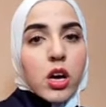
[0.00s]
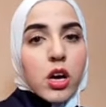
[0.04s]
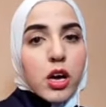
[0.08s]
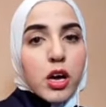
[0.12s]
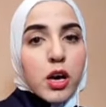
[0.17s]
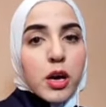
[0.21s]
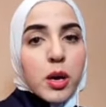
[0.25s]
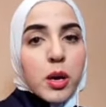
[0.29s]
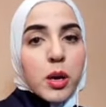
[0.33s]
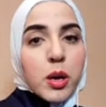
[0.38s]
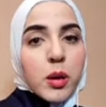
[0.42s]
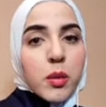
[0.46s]

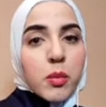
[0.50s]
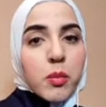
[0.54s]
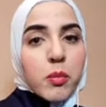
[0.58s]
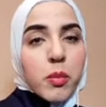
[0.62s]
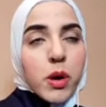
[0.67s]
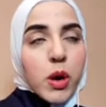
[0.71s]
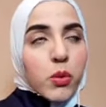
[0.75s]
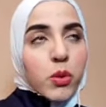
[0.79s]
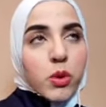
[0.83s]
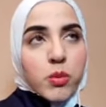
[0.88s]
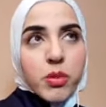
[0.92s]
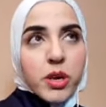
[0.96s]

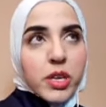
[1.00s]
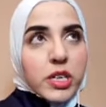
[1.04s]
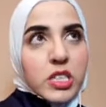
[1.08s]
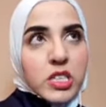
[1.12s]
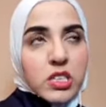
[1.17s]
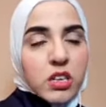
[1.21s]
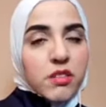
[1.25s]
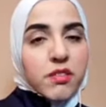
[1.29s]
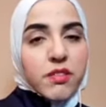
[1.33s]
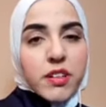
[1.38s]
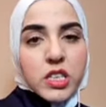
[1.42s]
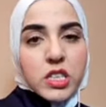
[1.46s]
Um, our
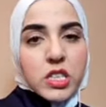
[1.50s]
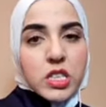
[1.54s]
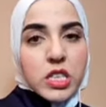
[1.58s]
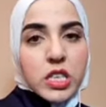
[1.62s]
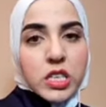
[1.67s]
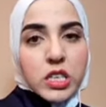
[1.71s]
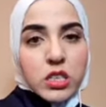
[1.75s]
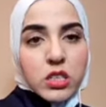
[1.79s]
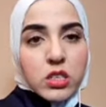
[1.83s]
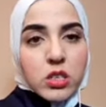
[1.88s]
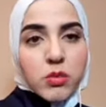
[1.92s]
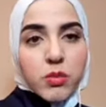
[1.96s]
bodies are
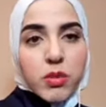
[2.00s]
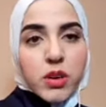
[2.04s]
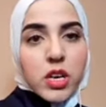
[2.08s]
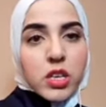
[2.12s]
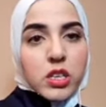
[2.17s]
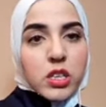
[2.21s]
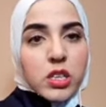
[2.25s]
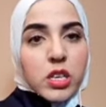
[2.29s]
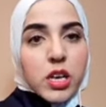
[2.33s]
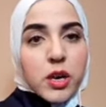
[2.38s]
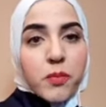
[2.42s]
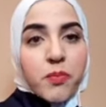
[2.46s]
fascinating,
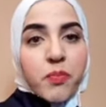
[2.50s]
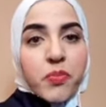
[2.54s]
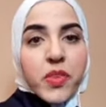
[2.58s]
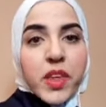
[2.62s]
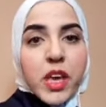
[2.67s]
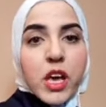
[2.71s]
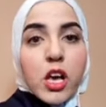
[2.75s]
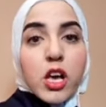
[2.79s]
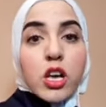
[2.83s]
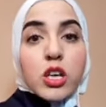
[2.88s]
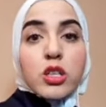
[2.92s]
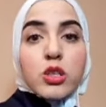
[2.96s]
subhanallah.
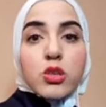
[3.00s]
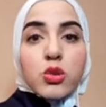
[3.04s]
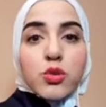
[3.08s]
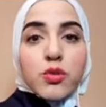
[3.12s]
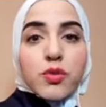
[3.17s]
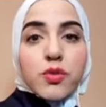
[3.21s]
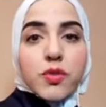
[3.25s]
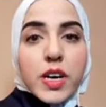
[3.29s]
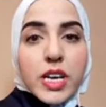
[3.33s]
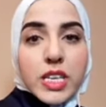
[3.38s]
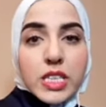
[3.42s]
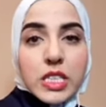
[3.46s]

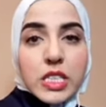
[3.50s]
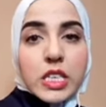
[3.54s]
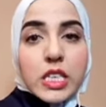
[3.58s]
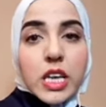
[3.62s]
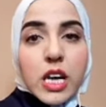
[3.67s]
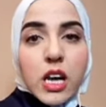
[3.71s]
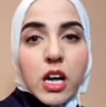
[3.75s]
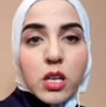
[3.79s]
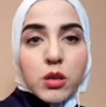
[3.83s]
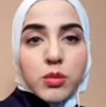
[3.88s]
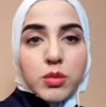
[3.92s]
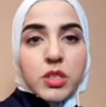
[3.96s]
So
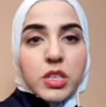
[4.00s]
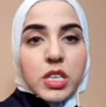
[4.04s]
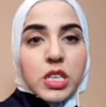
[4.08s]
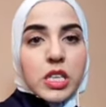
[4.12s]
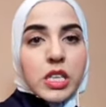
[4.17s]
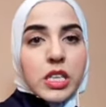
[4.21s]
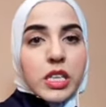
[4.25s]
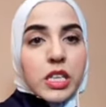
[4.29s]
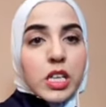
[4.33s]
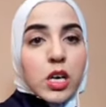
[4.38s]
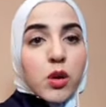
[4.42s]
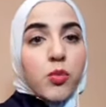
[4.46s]
fasting helps to
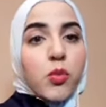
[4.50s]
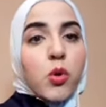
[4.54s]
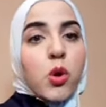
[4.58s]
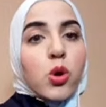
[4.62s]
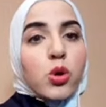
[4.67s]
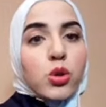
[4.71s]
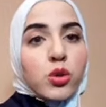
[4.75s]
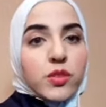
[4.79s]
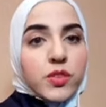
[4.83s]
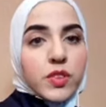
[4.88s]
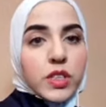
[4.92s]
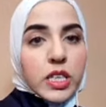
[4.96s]
clean up
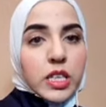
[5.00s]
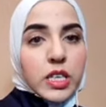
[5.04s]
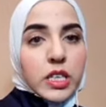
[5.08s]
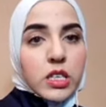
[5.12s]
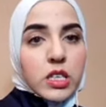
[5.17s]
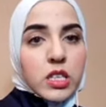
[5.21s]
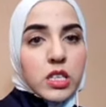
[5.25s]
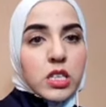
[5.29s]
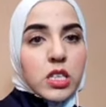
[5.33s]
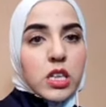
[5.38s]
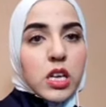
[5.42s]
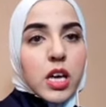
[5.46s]
all of
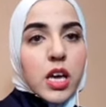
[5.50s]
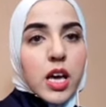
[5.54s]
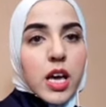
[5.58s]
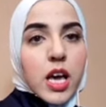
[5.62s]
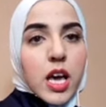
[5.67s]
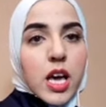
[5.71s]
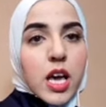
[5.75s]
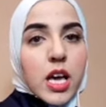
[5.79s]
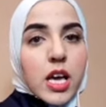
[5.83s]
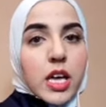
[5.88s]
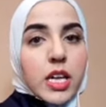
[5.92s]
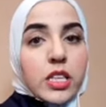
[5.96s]
these
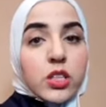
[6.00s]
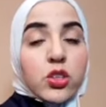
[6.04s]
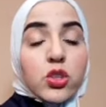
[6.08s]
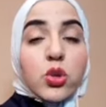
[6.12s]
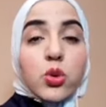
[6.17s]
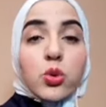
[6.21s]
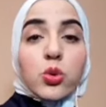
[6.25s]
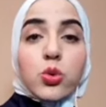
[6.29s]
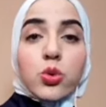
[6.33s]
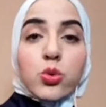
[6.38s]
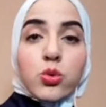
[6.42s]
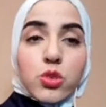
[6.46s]
and
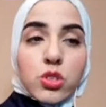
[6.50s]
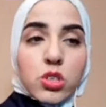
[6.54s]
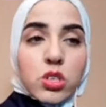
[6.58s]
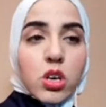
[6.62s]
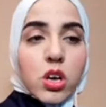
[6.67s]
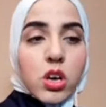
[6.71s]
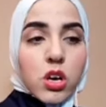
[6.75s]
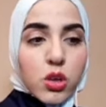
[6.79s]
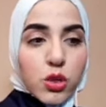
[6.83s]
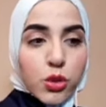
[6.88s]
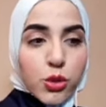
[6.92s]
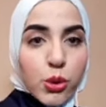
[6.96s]

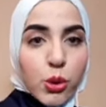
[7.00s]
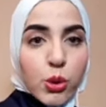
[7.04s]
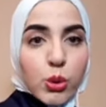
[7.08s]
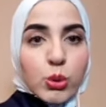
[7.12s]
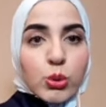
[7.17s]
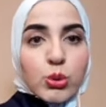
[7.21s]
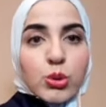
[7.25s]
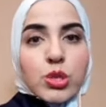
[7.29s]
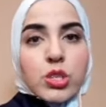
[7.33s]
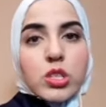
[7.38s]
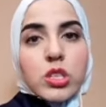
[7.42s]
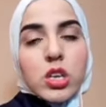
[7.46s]
use
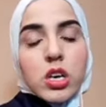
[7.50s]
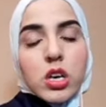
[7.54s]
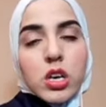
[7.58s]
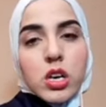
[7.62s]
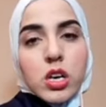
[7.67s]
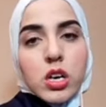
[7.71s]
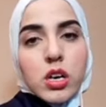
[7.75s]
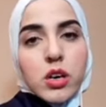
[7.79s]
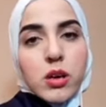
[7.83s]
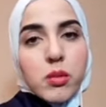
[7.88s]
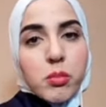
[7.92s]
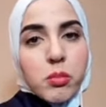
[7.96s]
those
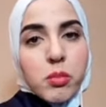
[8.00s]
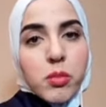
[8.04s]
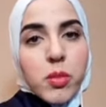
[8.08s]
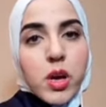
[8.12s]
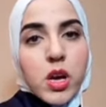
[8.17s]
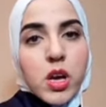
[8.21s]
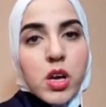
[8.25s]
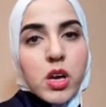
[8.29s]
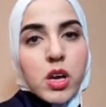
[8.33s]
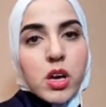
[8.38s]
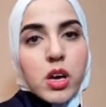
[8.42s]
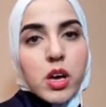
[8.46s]
uh,
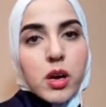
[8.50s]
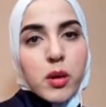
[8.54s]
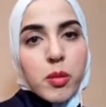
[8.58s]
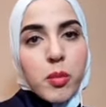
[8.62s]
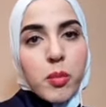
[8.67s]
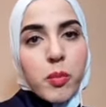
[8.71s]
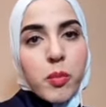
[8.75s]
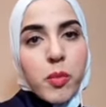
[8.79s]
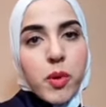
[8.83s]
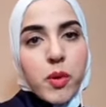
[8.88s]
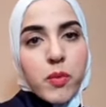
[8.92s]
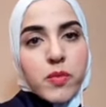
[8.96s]

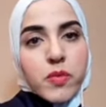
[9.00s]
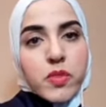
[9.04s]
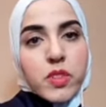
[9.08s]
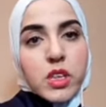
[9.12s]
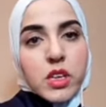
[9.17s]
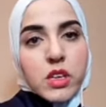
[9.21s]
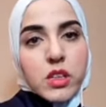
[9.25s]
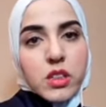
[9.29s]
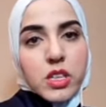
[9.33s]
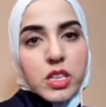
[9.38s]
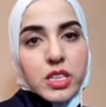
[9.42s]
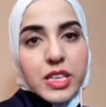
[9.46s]
uh,
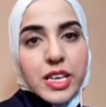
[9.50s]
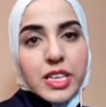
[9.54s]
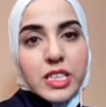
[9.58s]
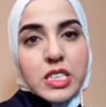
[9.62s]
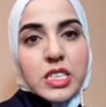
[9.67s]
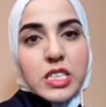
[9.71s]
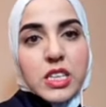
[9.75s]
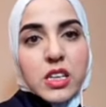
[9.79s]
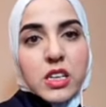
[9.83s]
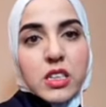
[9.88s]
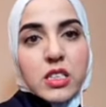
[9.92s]
the the dead